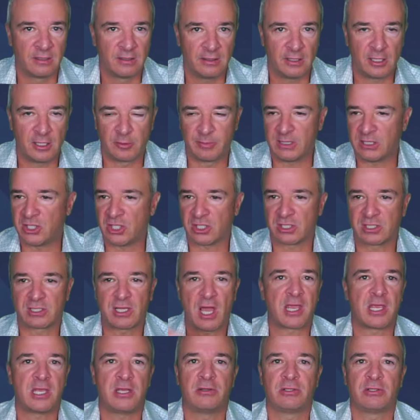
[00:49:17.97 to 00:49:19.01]
it'll be just
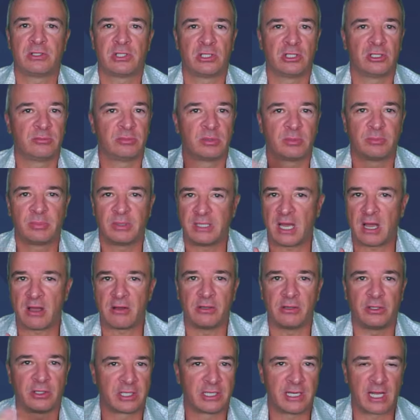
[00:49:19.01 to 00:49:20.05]
like YouTube, but now
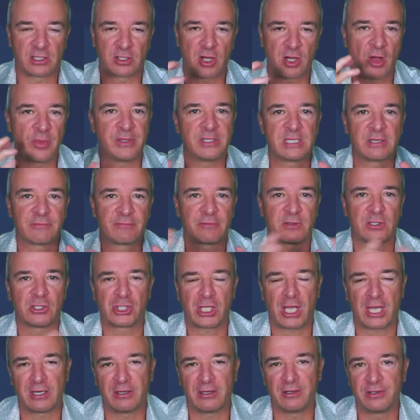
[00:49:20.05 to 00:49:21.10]
he'll connect all these different
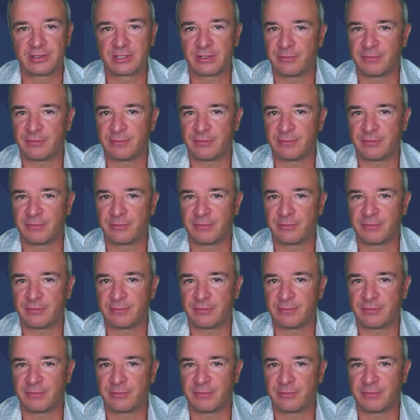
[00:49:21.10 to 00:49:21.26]
channels.